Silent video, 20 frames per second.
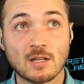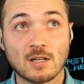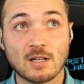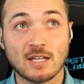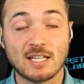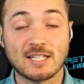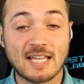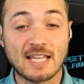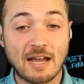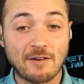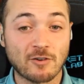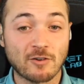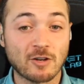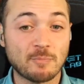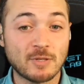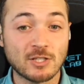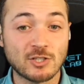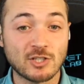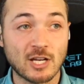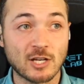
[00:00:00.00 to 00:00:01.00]
it's every
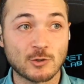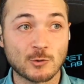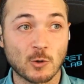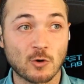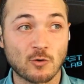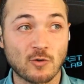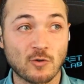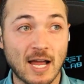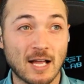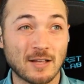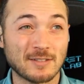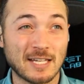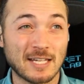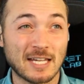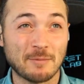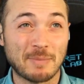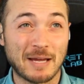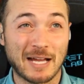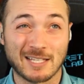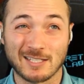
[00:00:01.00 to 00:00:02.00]
PGA Tour round
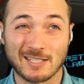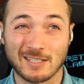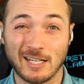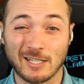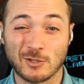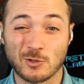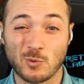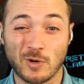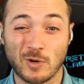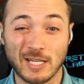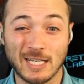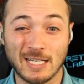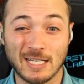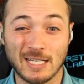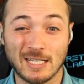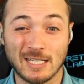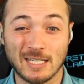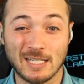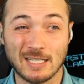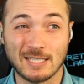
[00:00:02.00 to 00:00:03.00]
dating back to like
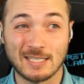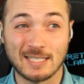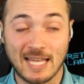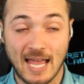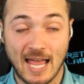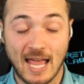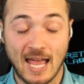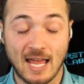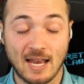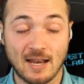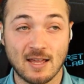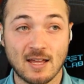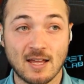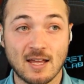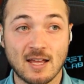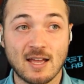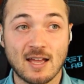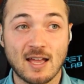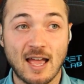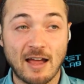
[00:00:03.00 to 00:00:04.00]
2010.
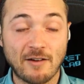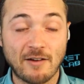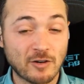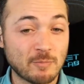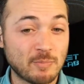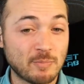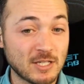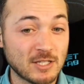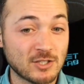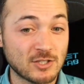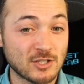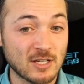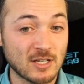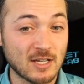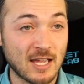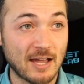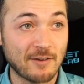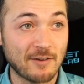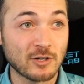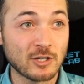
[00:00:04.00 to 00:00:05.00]
Every PG,
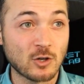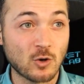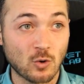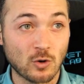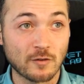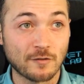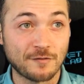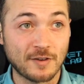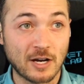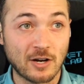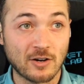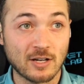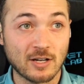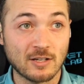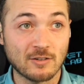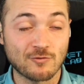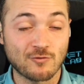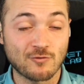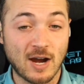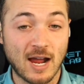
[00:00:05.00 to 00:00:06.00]
every Corn
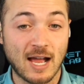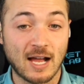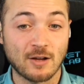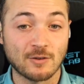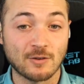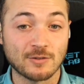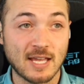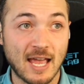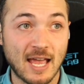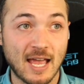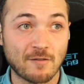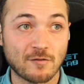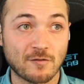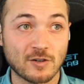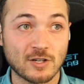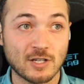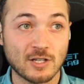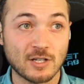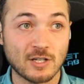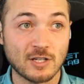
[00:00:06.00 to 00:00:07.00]
Ferry round,
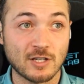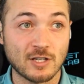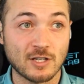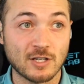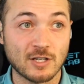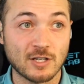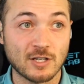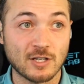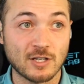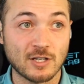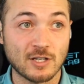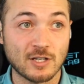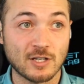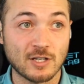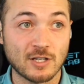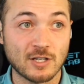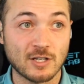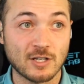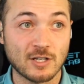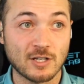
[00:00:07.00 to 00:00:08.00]
every senior
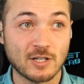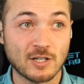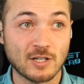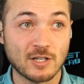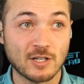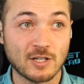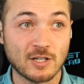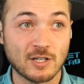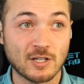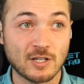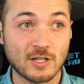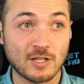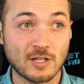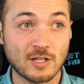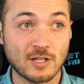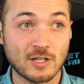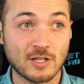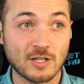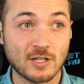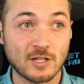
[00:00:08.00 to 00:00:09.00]
round, and every
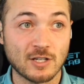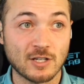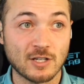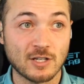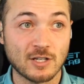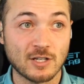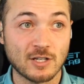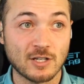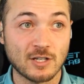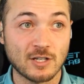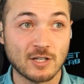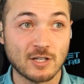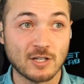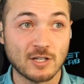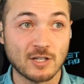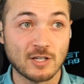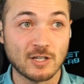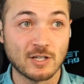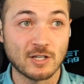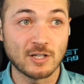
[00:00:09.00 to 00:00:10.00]
Euro event for 10
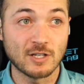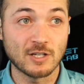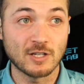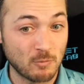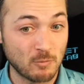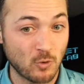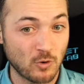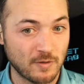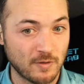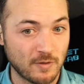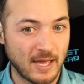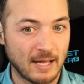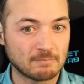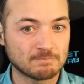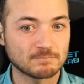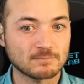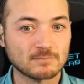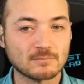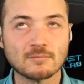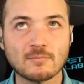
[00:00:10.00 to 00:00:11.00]
years, it'll be more than that.
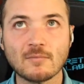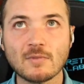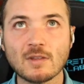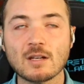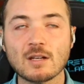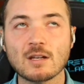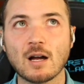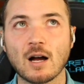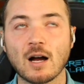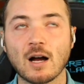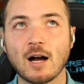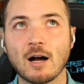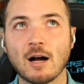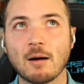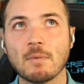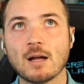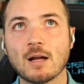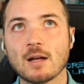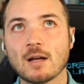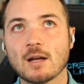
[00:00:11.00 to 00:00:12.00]
Um,